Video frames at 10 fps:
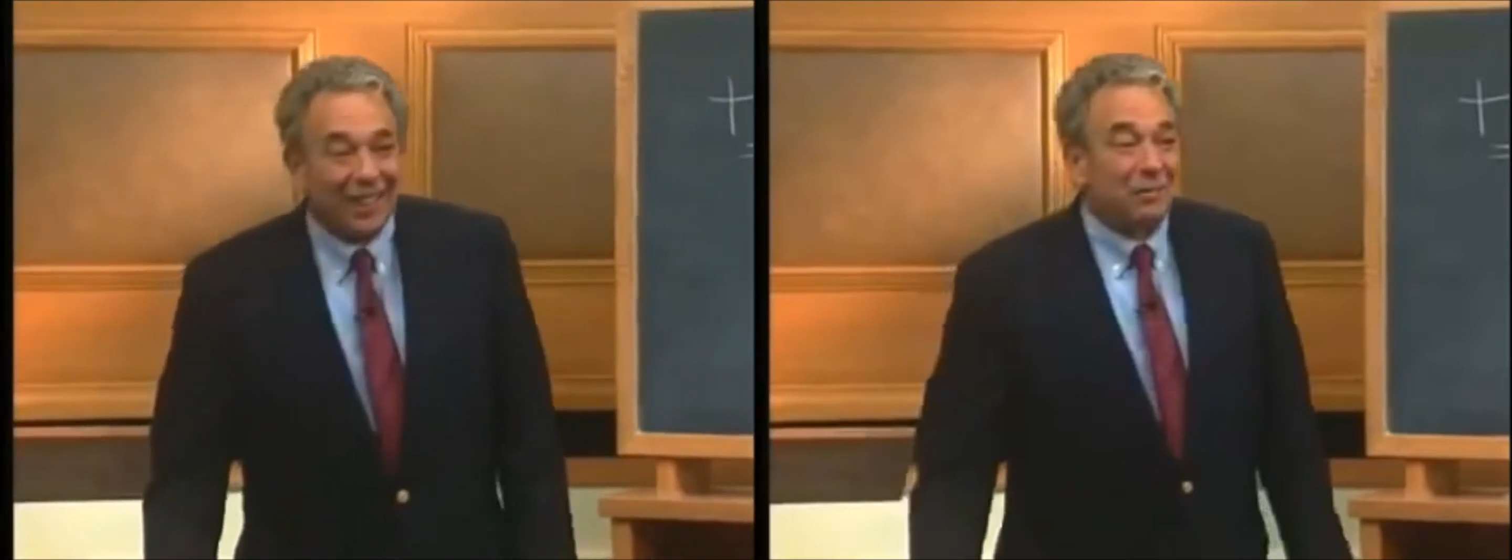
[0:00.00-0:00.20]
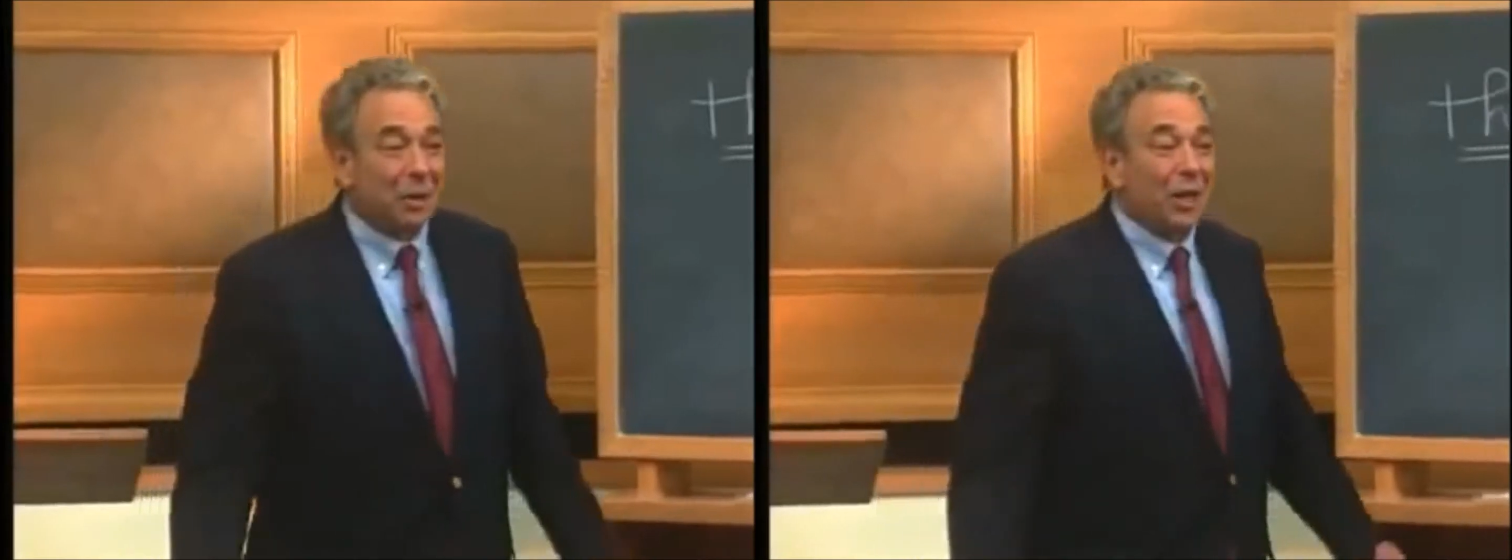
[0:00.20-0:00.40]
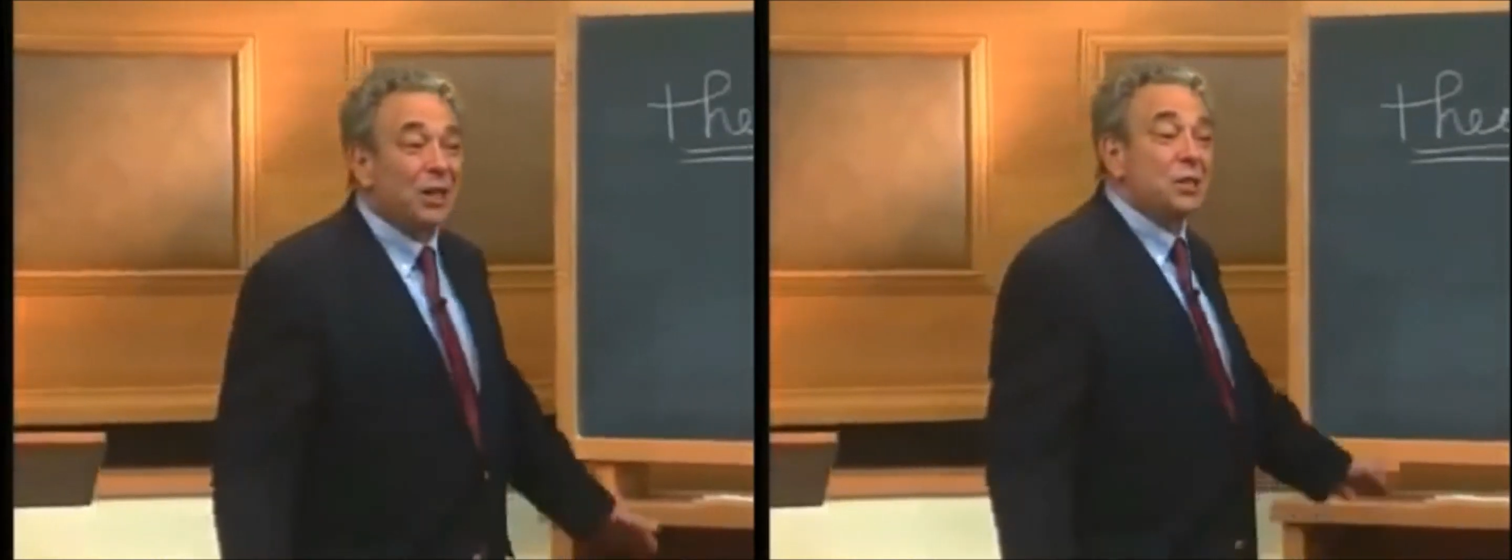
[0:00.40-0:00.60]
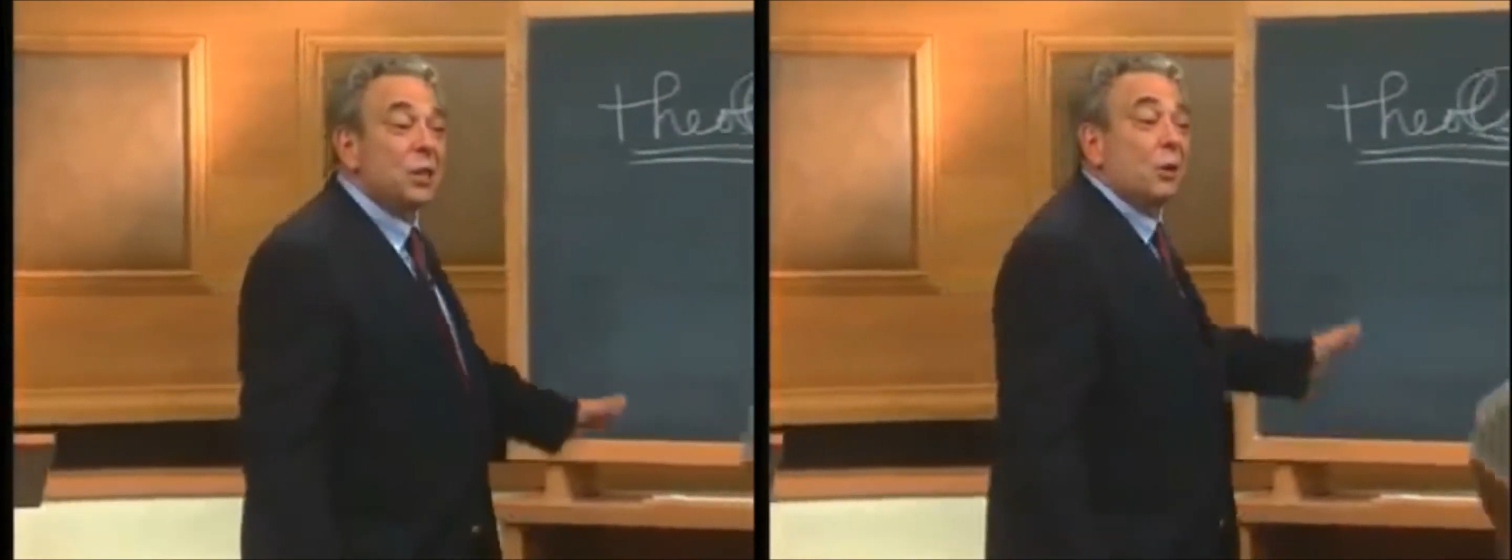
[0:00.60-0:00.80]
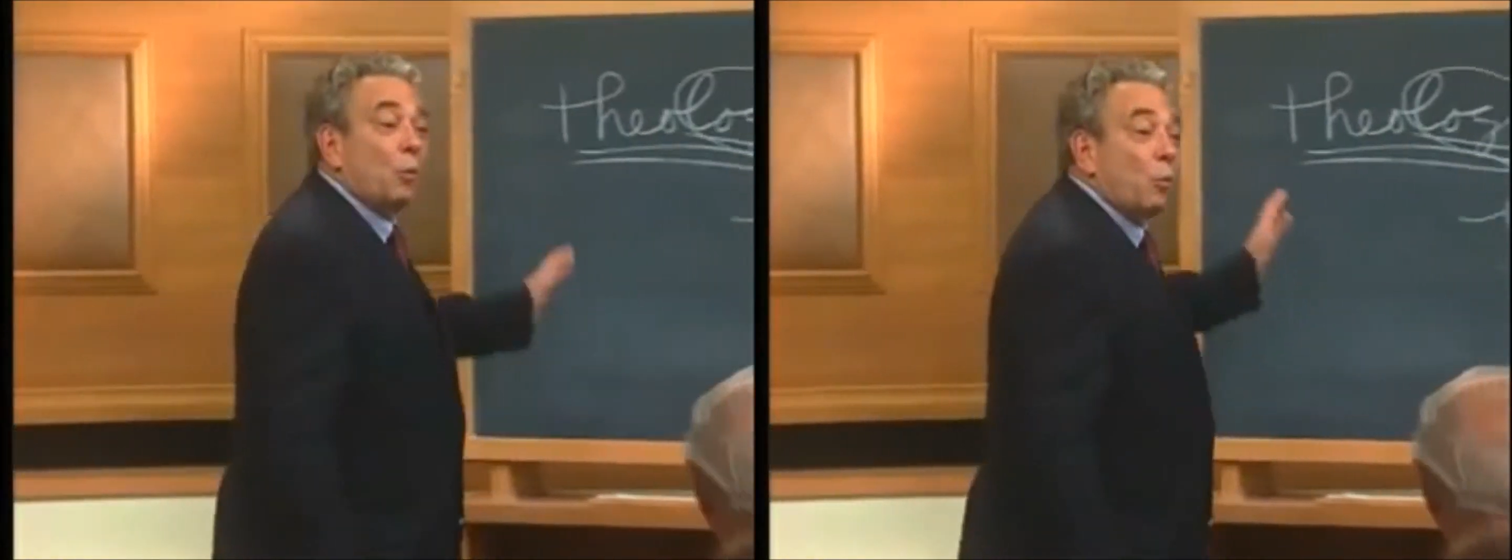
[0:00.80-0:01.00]
It
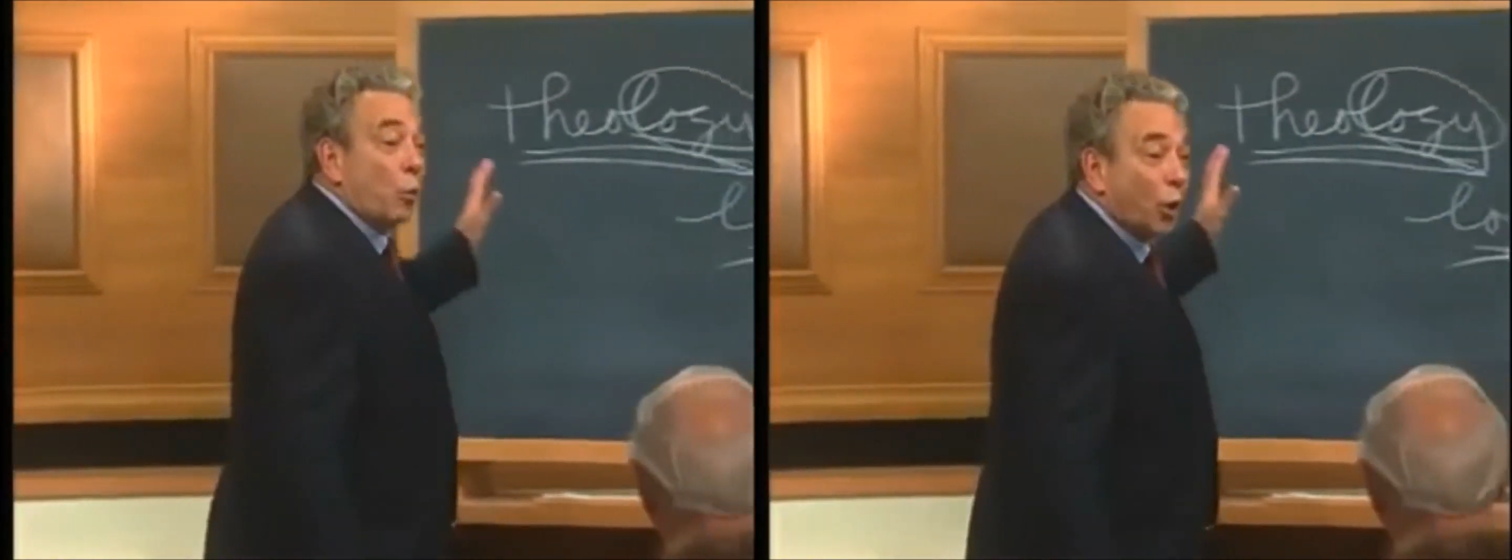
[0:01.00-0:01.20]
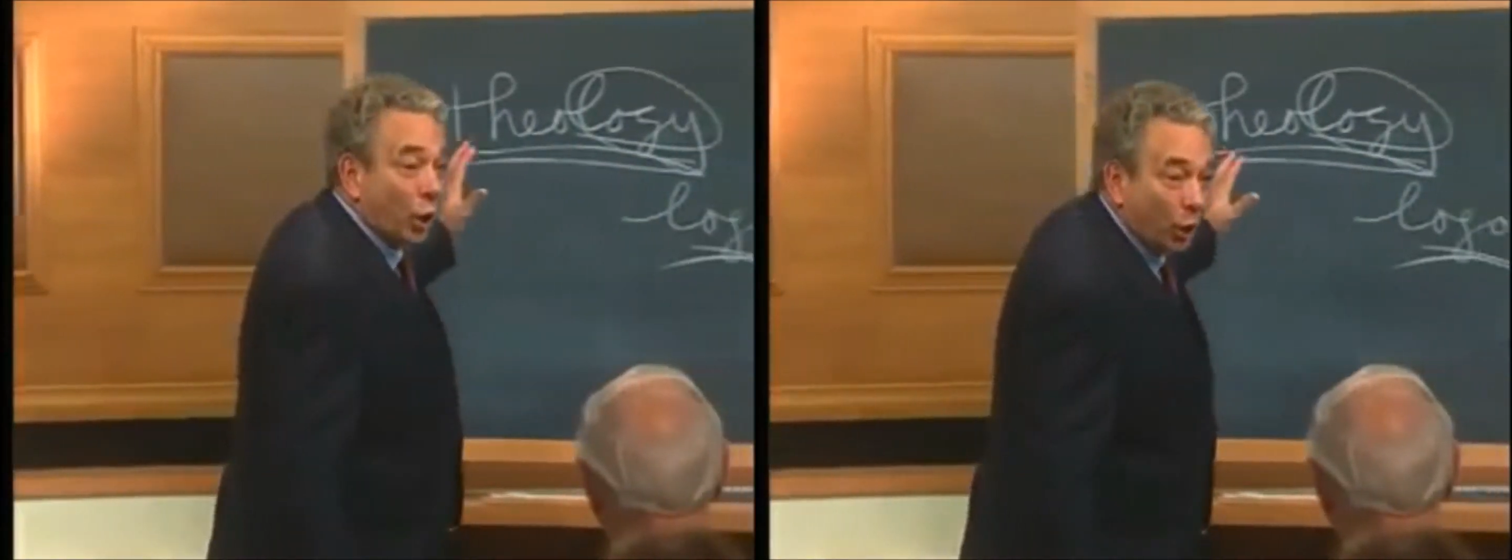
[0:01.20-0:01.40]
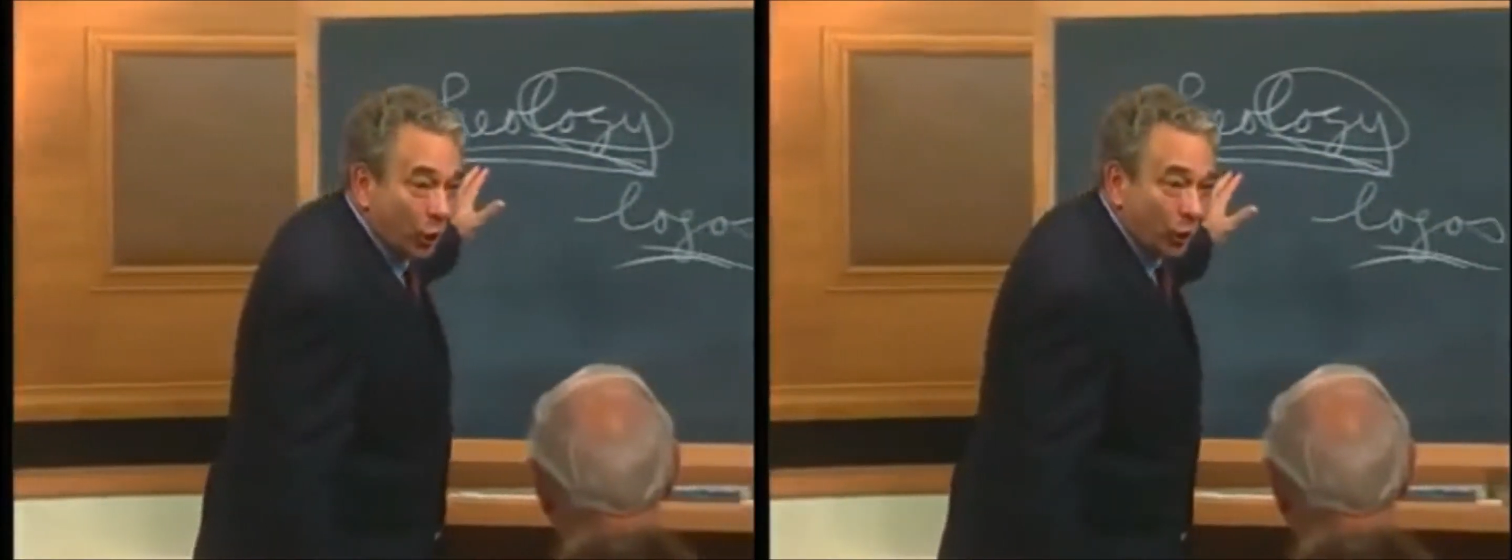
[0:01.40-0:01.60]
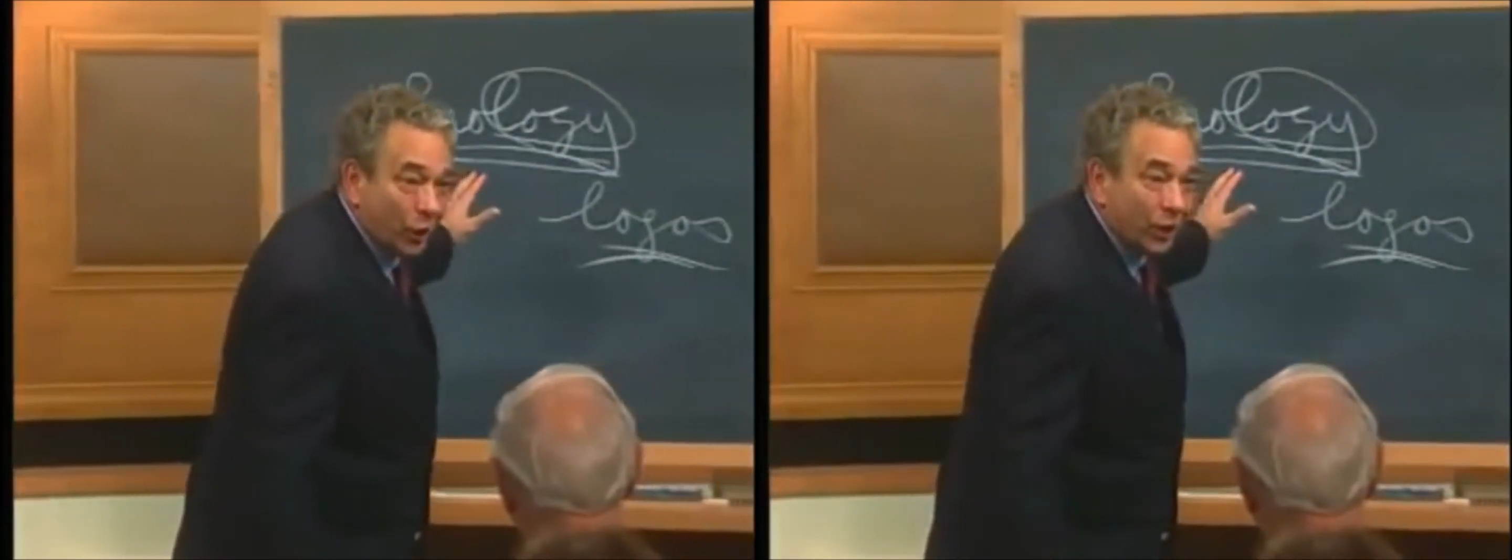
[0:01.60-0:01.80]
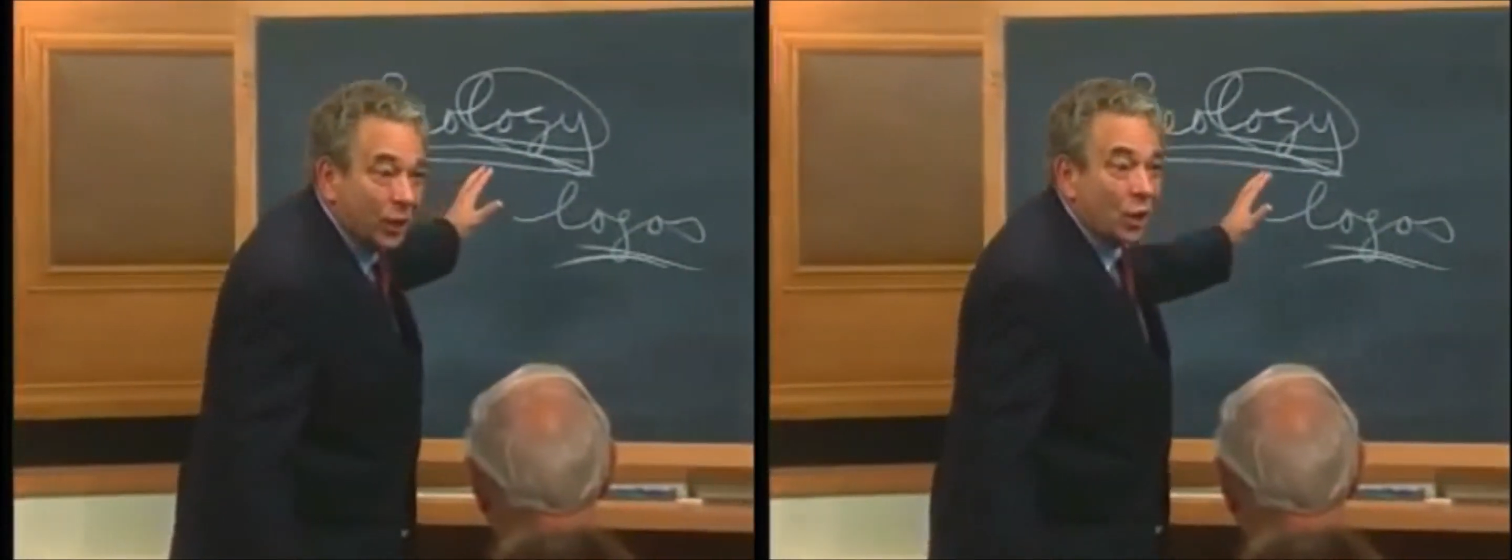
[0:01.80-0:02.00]
means word